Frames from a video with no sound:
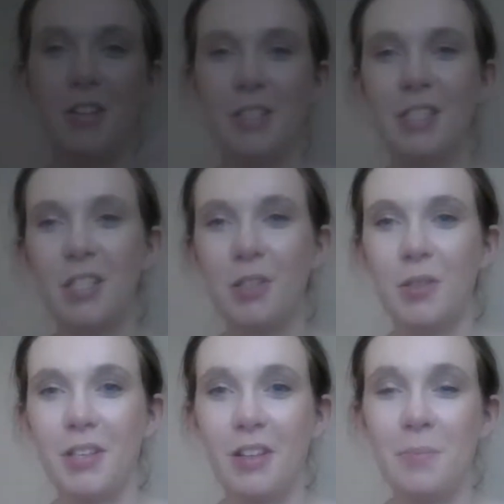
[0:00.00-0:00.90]
So,
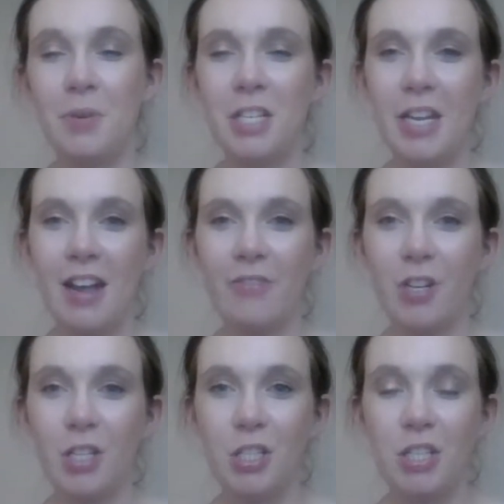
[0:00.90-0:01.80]
the polish I have
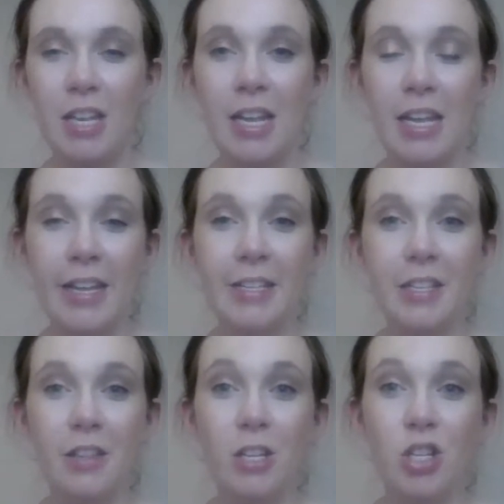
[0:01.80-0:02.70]
on today is
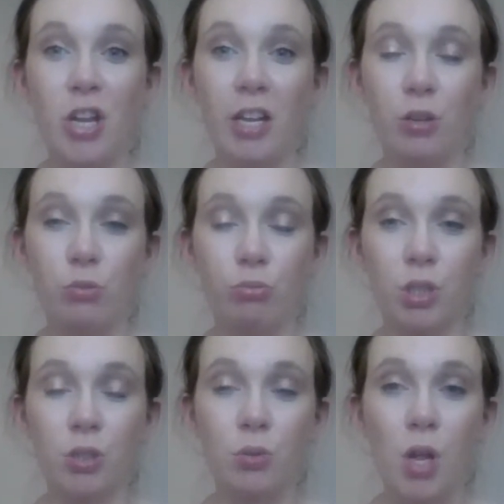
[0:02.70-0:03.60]
the shade
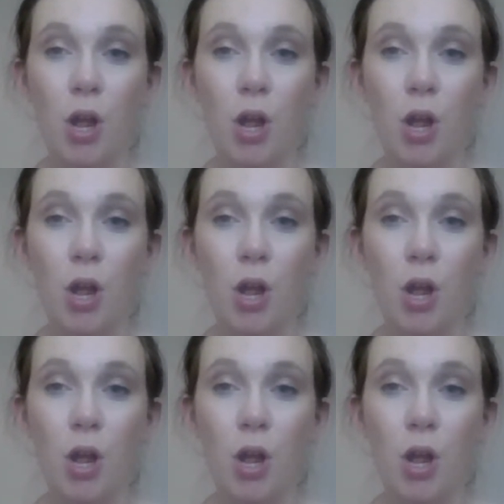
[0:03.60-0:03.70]
Rue.